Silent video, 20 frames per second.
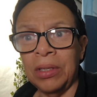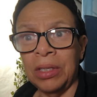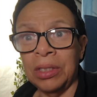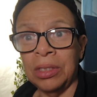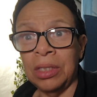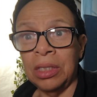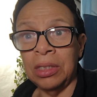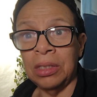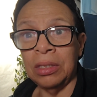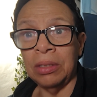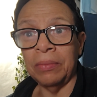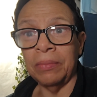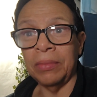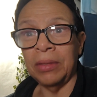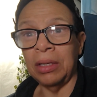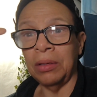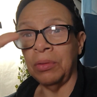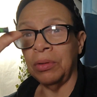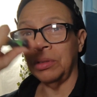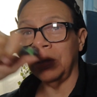the system
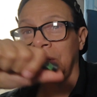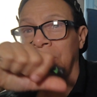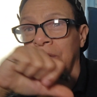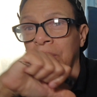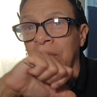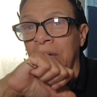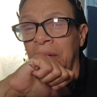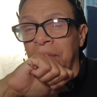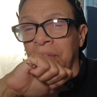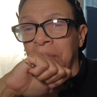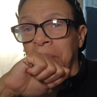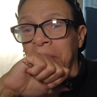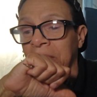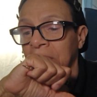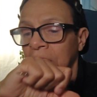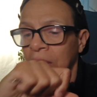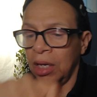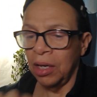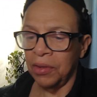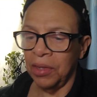that they're having
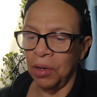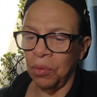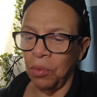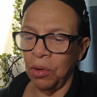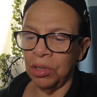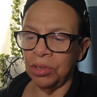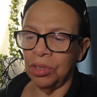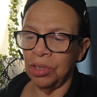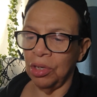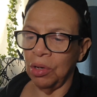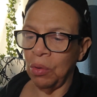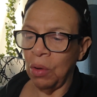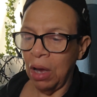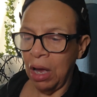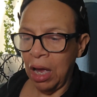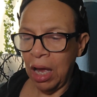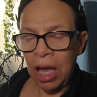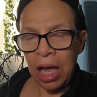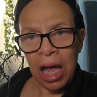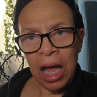play. They wanted to know
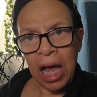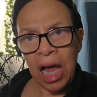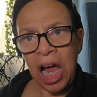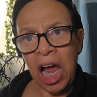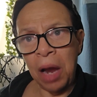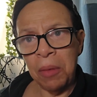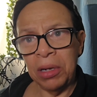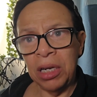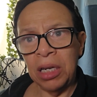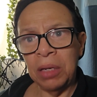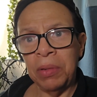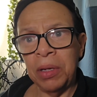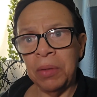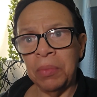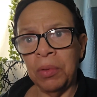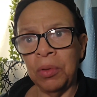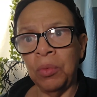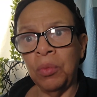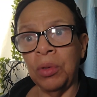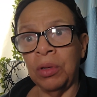how many
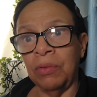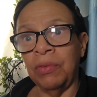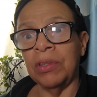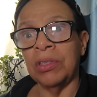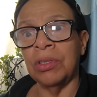people would